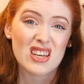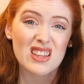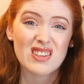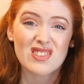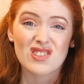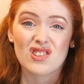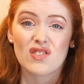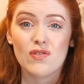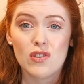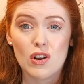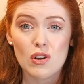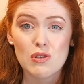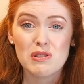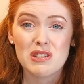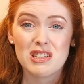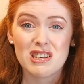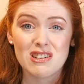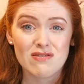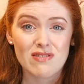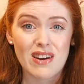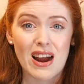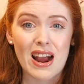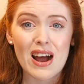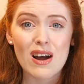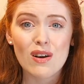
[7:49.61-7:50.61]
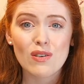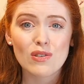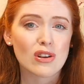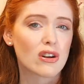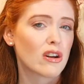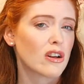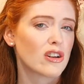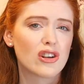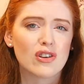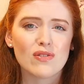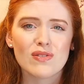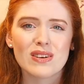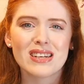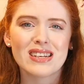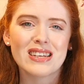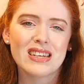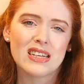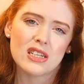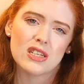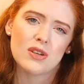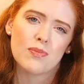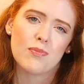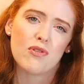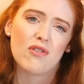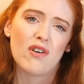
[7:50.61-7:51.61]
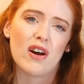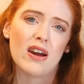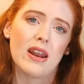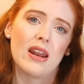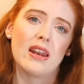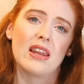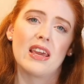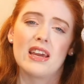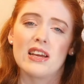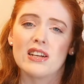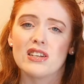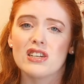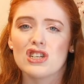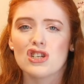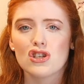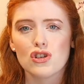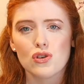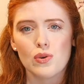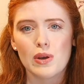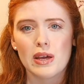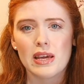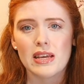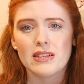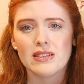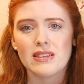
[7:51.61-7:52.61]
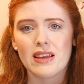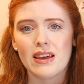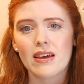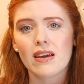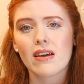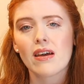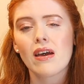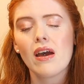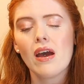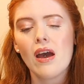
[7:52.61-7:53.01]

that's floating around and I don't really need to provide any additional heating.